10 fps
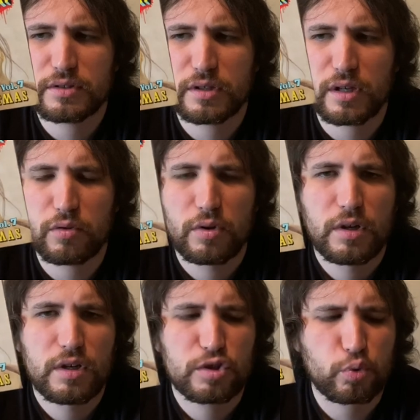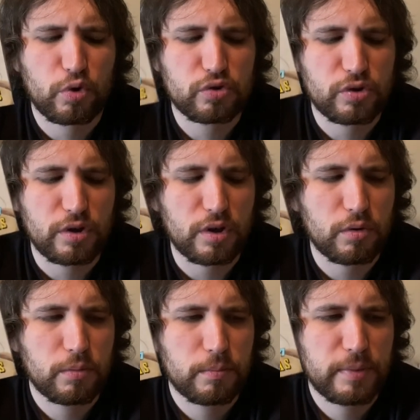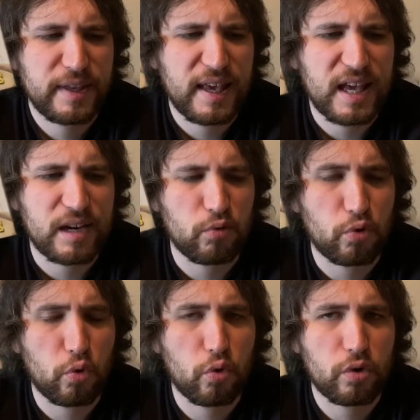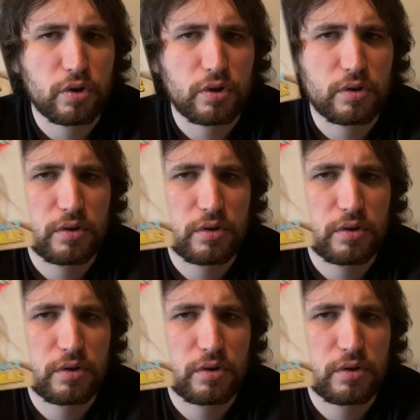you know, as well as like, you know, piano and organ